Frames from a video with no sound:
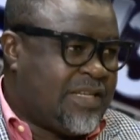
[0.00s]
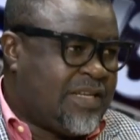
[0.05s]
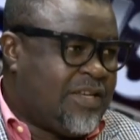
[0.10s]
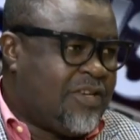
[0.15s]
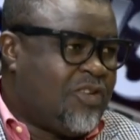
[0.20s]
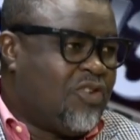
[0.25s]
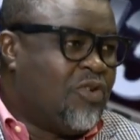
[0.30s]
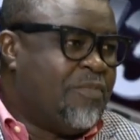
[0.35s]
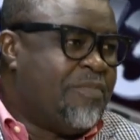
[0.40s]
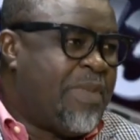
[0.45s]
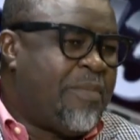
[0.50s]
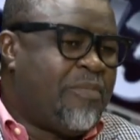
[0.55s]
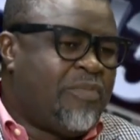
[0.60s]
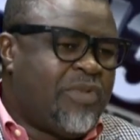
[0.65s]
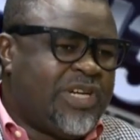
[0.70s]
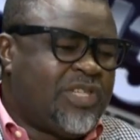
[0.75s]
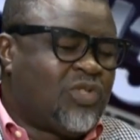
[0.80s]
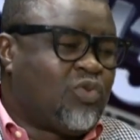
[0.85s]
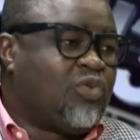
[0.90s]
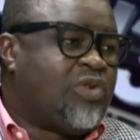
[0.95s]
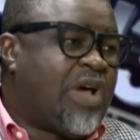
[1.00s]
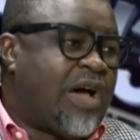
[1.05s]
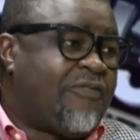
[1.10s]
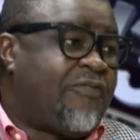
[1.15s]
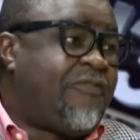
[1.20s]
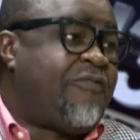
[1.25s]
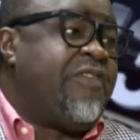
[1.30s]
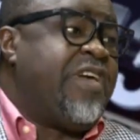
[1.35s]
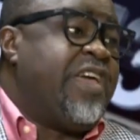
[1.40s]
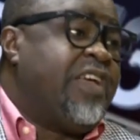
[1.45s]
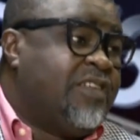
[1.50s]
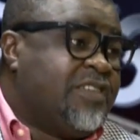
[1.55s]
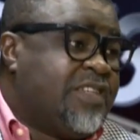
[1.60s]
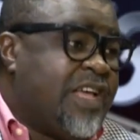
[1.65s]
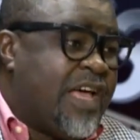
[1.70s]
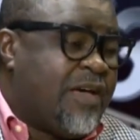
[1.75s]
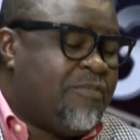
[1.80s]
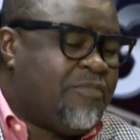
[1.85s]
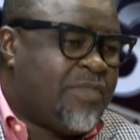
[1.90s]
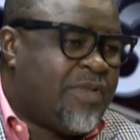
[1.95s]
you know, memories would have failed
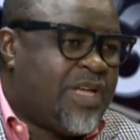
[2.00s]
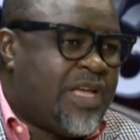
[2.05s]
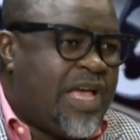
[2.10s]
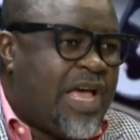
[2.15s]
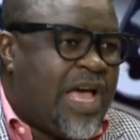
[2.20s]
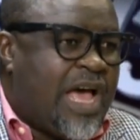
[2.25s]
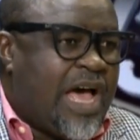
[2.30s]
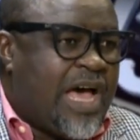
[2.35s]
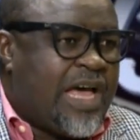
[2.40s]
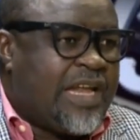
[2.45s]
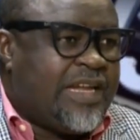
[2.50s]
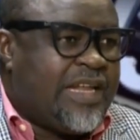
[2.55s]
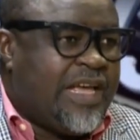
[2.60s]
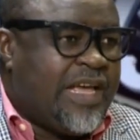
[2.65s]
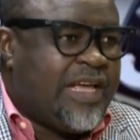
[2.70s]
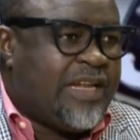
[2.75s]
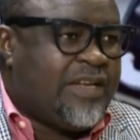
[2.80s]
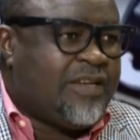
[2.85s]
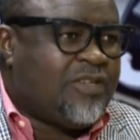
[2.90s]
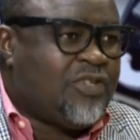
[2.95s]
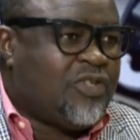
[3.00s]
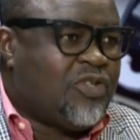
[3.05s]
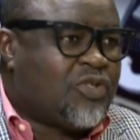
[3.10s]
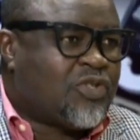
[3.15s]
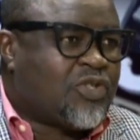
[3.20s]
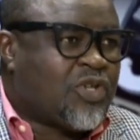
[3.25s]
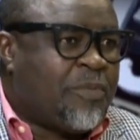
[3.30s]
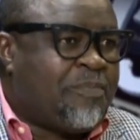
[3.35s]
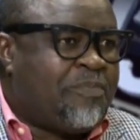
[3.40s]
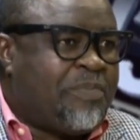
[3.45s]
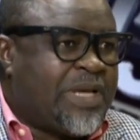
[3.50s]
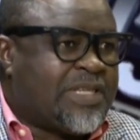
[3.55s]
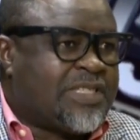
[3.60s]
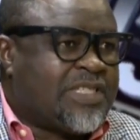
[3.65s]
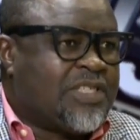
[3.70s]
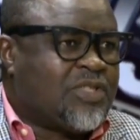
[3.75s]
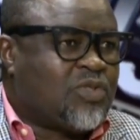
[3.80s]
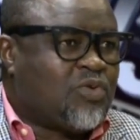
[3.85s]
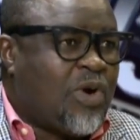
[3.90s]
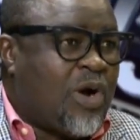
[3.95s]
them. And then, you know, some
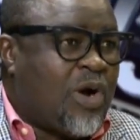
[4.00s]
persons who are